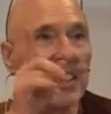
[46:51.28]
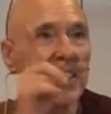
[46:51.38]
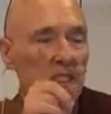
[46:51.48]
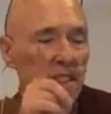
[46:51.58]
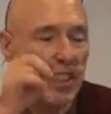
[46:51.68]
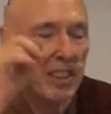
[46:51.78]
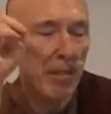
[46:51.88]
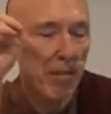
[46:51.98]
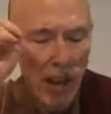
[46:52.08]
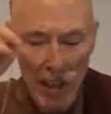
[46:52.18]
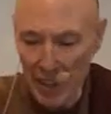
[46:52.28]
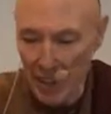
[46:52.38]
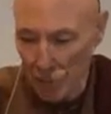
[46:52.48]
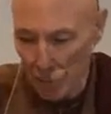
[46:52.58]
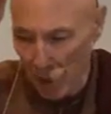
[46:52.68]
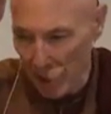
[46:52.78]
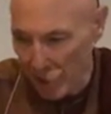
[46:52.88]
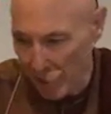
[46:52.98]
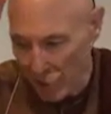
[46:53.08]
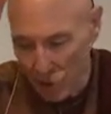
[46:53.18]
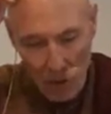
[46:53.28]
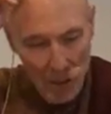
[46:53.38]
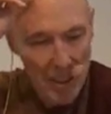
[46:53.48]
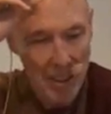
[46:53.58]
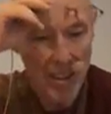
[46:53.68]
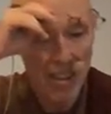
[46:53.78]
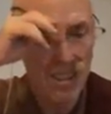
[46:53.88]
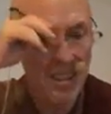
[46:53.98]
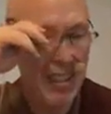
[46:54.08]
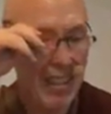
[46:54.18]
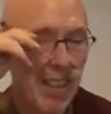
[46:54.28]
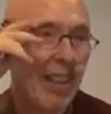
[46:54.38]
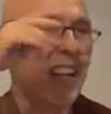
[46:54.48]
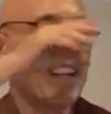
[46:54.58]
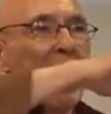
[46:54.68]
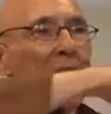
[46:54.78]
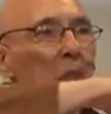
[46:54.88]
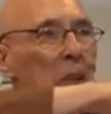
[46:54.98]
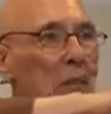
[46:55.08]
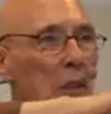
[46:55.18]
just the final part of the sutta. Okay, now the